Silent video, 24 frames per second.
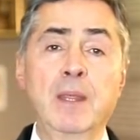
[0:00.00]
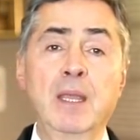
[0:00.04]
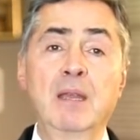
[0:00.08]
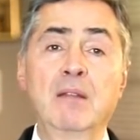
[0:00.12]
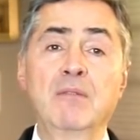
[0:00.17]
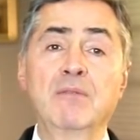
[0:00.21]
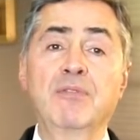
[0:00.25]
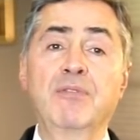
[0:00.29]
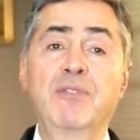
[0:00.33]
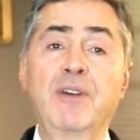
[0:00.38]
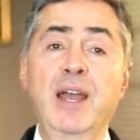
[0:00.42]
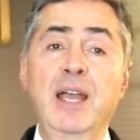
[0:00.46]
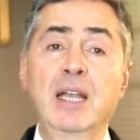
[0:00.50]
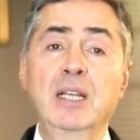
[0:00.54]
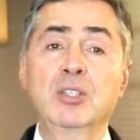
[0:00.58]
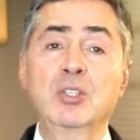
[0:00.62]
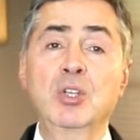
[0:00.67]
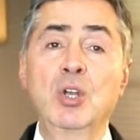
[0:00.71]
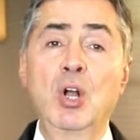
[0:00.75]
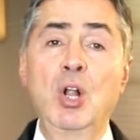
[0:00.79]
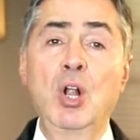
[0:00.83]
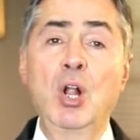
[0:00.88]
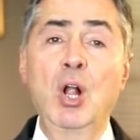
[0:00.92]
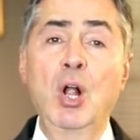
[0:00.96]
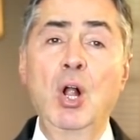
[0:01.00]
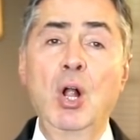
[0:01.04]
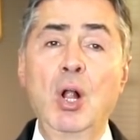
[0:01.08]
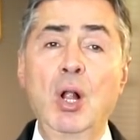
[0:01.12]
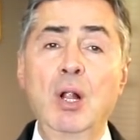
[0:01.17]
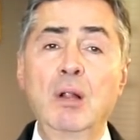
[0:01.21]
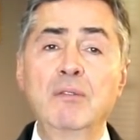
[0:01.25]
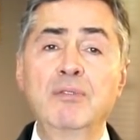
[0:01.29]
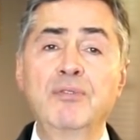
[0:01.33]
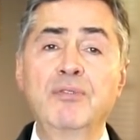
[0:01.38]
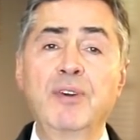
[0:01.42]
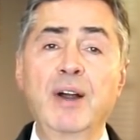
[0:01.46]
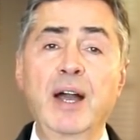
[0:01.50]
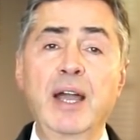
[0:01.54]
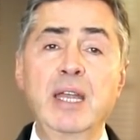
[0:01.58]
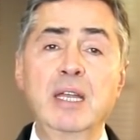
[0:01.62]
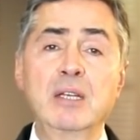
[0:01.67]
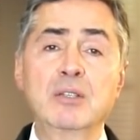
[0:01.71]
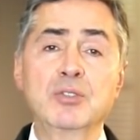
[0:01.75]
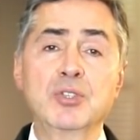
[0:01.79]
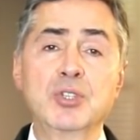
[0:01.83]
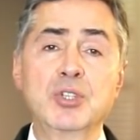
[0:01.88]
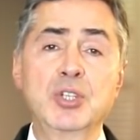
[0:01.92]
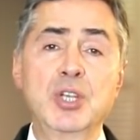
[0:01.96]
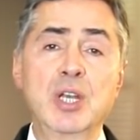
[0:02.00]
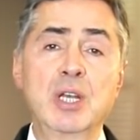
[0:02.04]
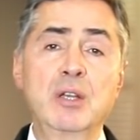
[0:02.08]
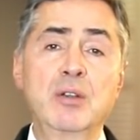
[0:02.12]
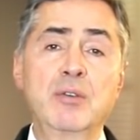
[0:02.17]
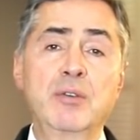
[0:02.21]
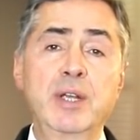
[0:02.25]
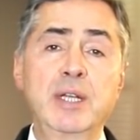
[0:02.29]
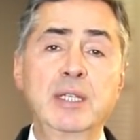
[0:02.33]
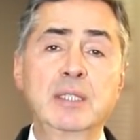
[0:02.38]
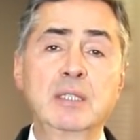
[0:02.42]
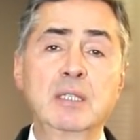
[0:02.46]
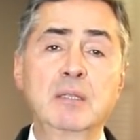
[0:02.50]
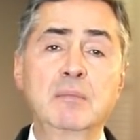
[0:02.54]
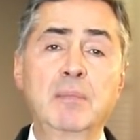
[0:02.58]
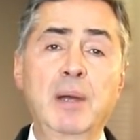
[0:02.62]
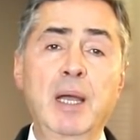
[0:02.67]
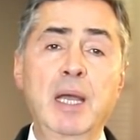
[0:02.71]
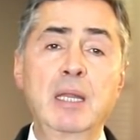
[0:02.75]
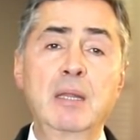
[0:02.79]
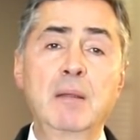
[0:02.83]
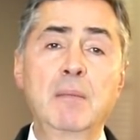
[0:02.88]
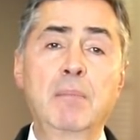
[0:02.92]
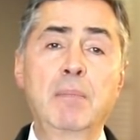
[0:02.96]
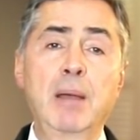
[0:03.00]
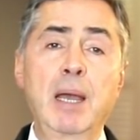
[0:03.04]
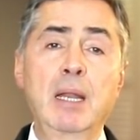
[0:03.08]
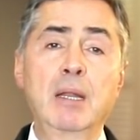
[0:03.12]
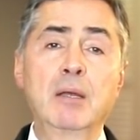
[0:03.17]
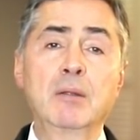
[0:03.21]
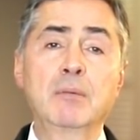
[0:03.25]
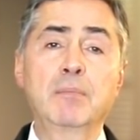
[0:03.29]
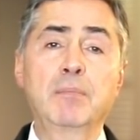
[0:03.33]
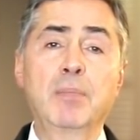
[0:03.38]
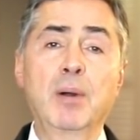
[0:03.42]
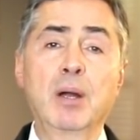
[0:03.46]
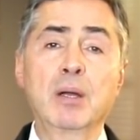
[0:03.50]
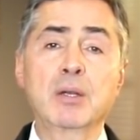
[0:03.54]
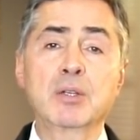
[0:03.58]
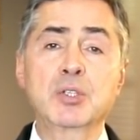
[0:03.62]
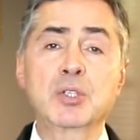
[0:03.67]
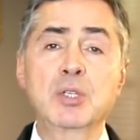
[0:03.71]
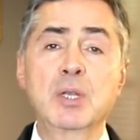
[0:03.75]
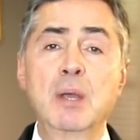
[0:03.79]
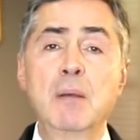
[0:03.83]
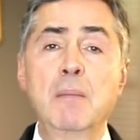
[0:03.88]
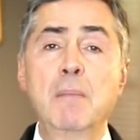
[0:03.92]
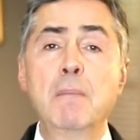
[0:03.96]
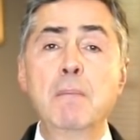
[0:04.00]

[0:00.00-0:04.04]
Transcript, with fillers: In fact, all files generated by the ballot box